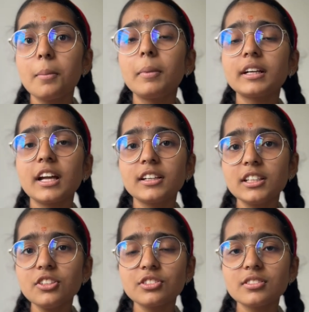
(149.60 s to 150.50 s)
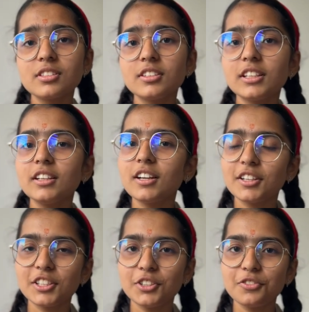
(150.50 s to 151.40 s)
but our teachers' learning
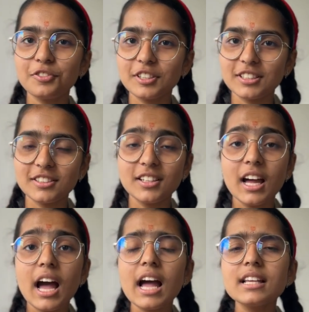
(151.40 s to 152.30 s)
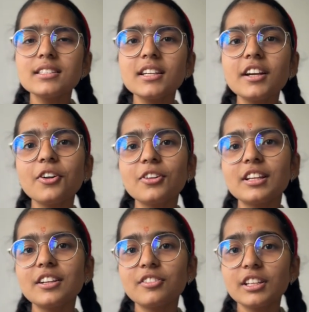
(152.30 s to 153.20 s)
continued further, as they had
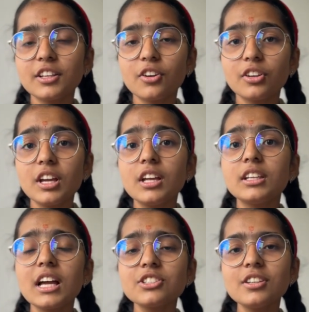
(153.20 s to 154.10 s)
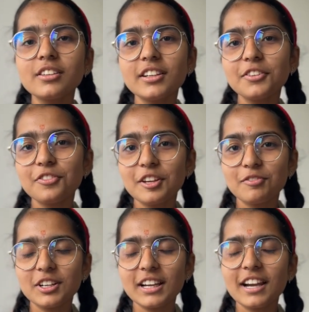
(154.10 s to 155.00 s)
online training on National Credit
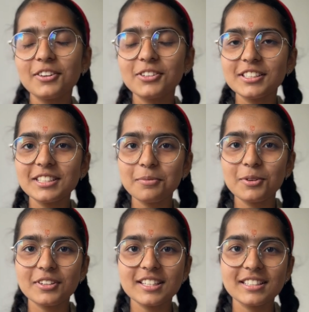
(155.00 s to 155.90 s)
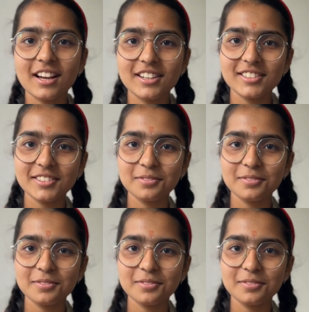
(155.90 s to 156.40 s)
Framework and Holistic Progress Card.